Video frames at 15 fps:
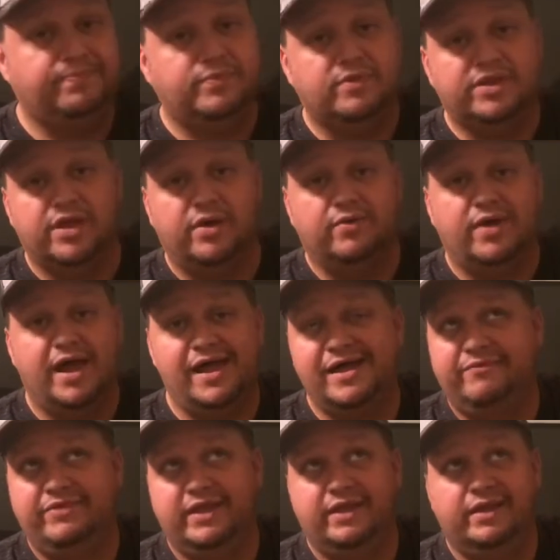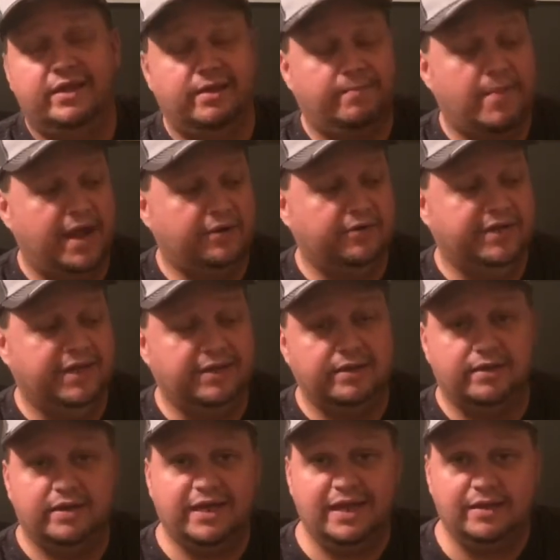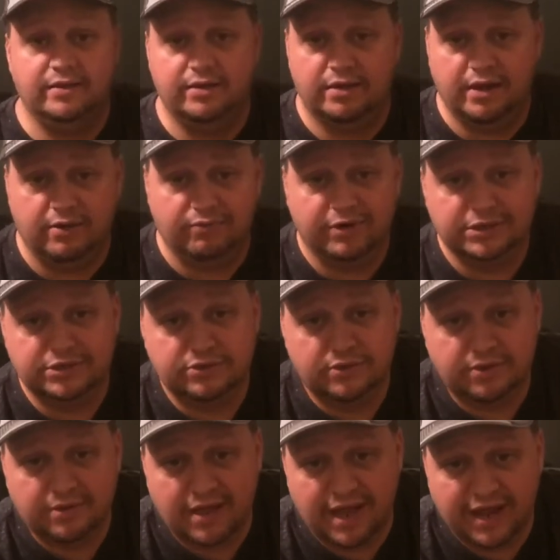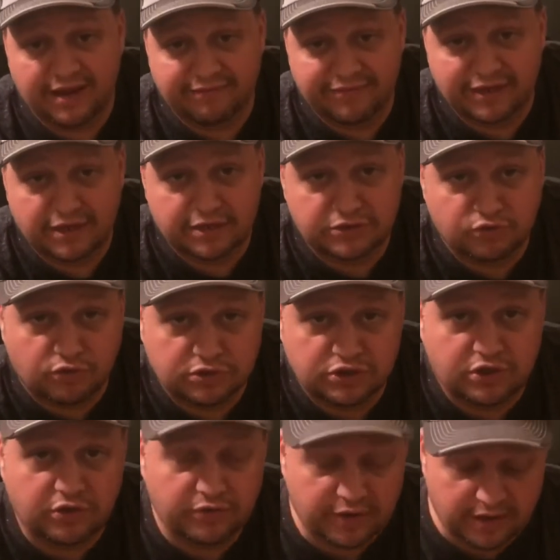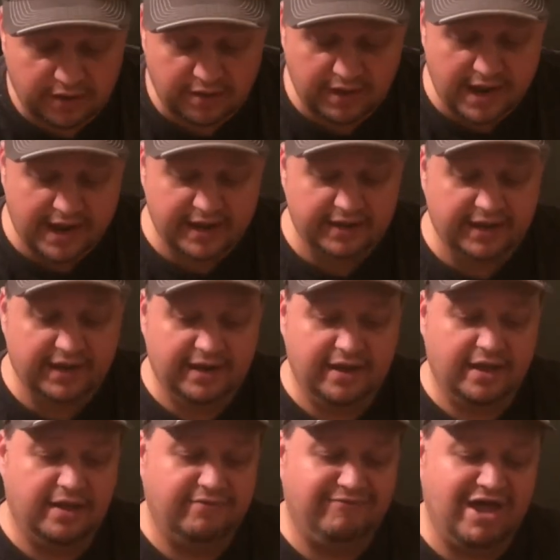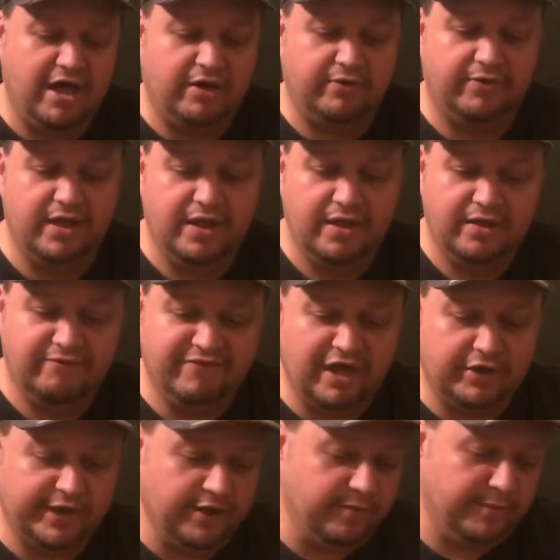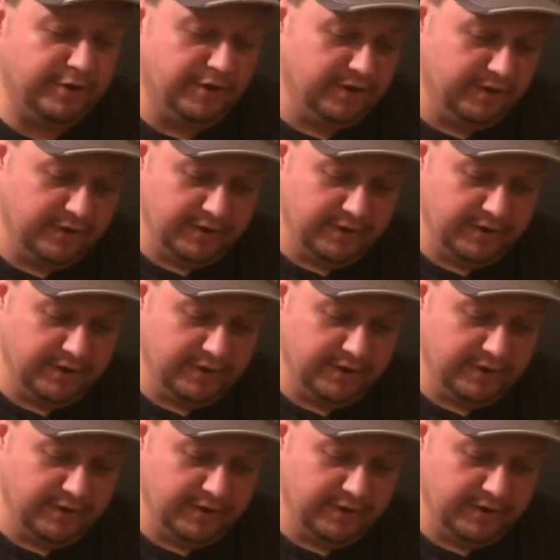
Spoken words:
So I have the Michael Keaton original. I have the George Clooney and the Val Kilmer.